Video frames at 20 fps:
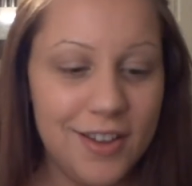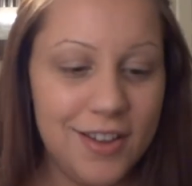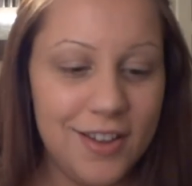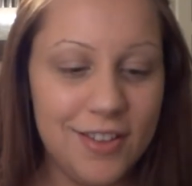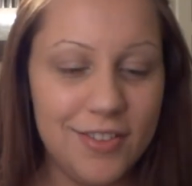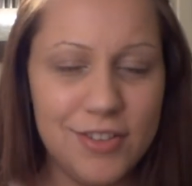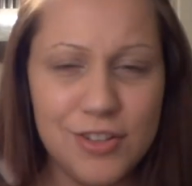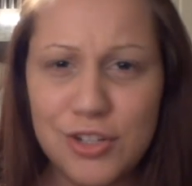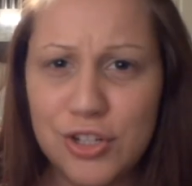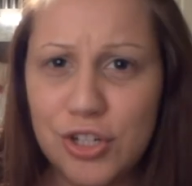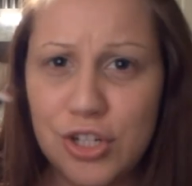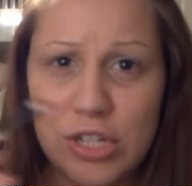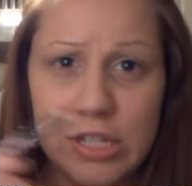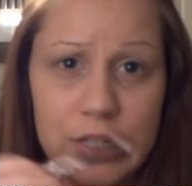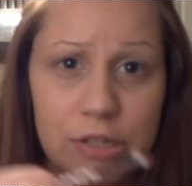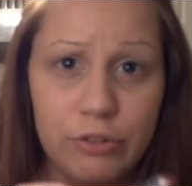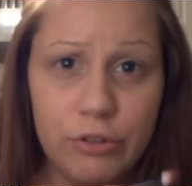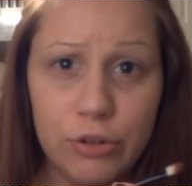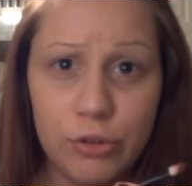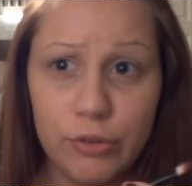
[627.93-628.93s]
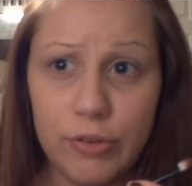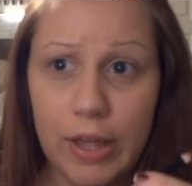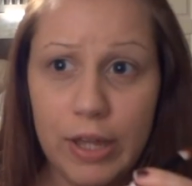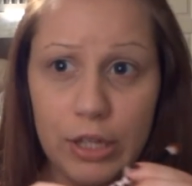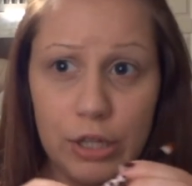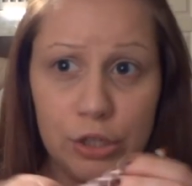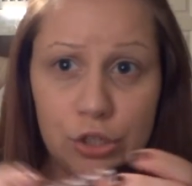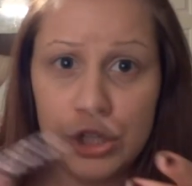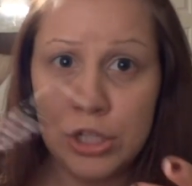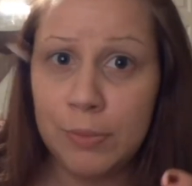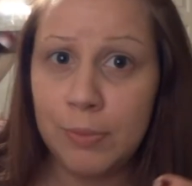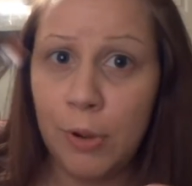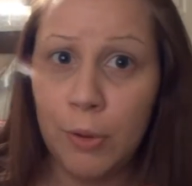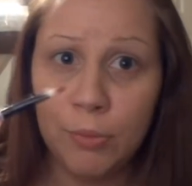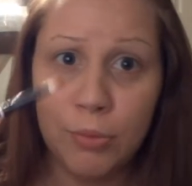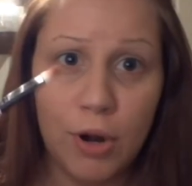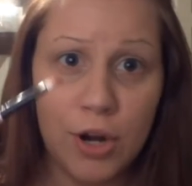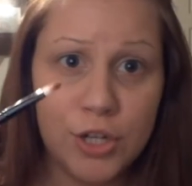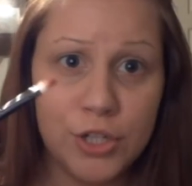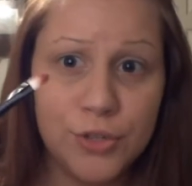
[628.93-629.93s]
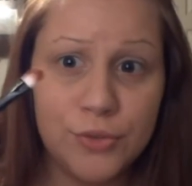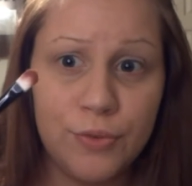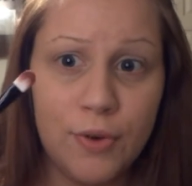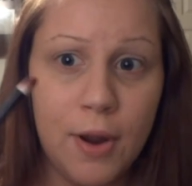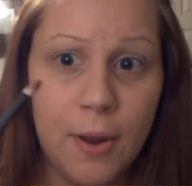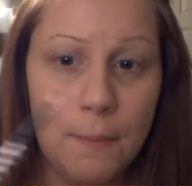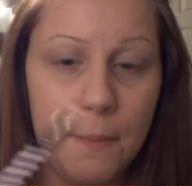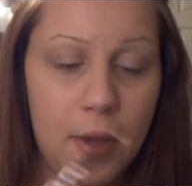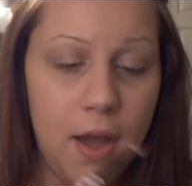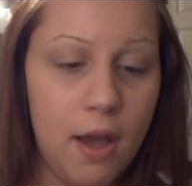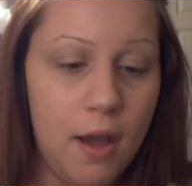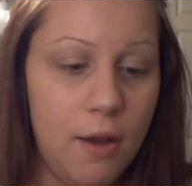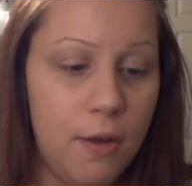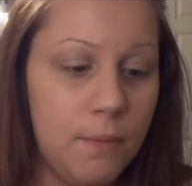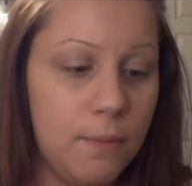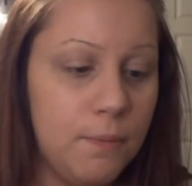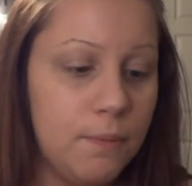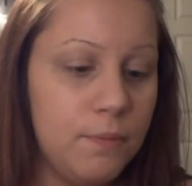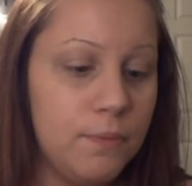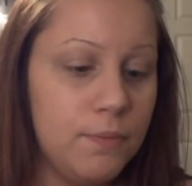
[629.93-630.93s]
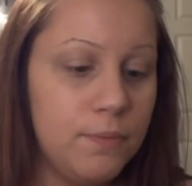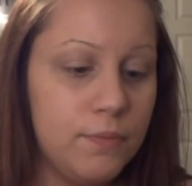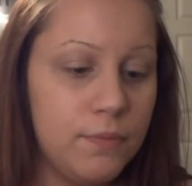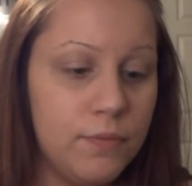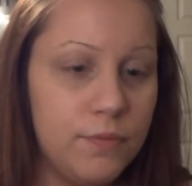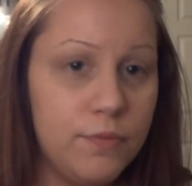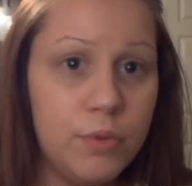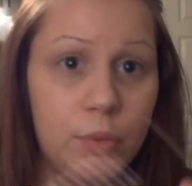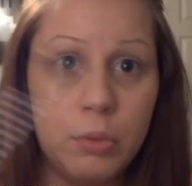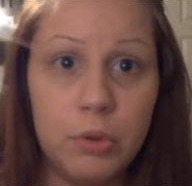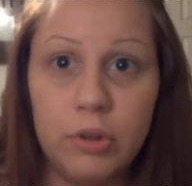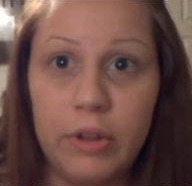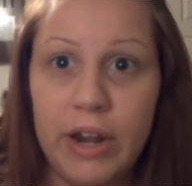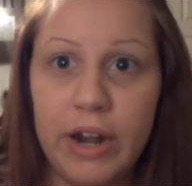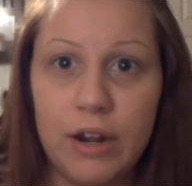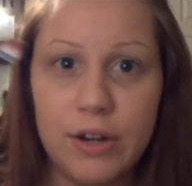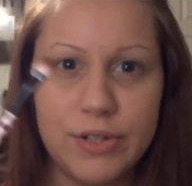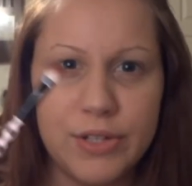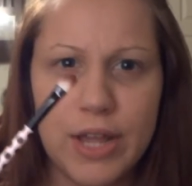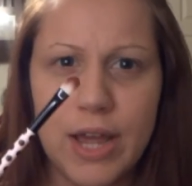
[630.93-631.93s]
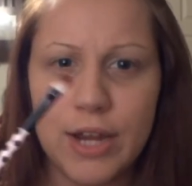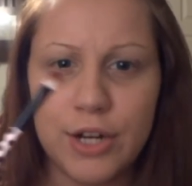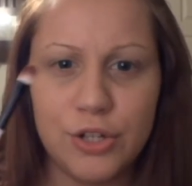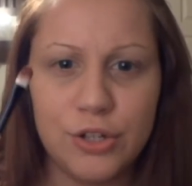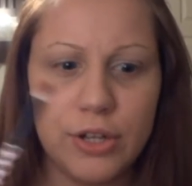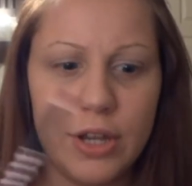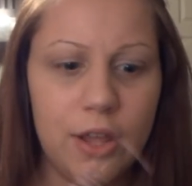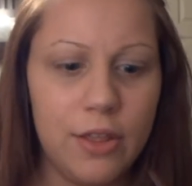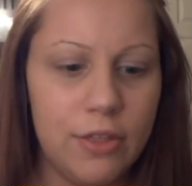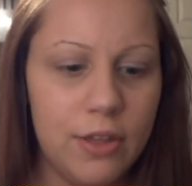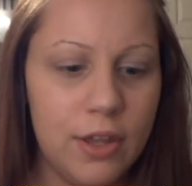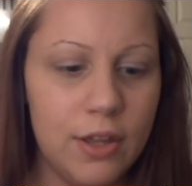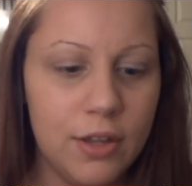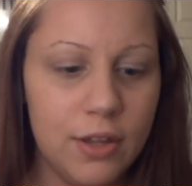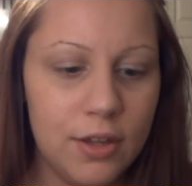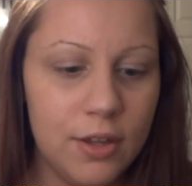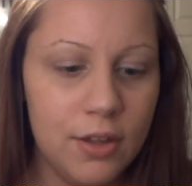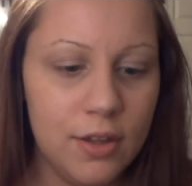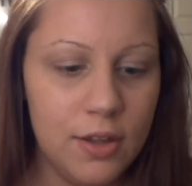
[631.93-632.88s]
this is just a little like cheapo brush from Claire's, actually, I think.